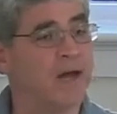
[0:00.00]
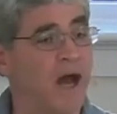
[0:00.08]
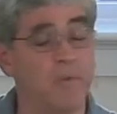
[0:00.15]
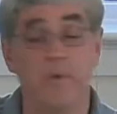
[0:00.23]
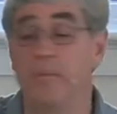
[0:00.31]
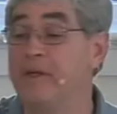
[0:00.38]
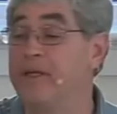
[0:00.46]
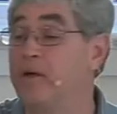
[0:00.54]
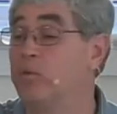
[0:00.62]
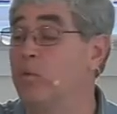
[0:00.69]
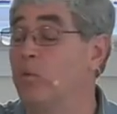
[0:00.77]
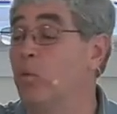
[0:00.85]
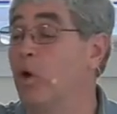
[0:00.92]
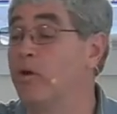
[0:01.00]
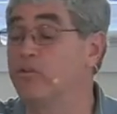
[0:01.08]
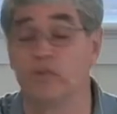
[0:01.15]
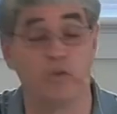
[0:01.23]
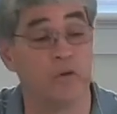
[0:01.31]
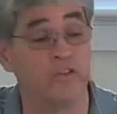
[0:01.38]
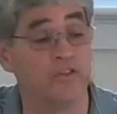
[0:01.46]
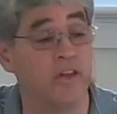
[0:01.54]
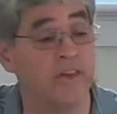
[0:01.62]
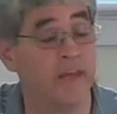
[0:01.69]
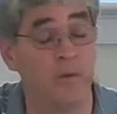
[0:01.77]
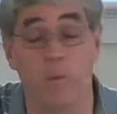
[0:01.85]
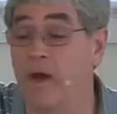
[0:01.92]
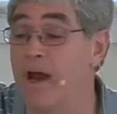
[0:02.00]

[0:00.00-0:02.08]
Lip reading: I would be a worse Christian than what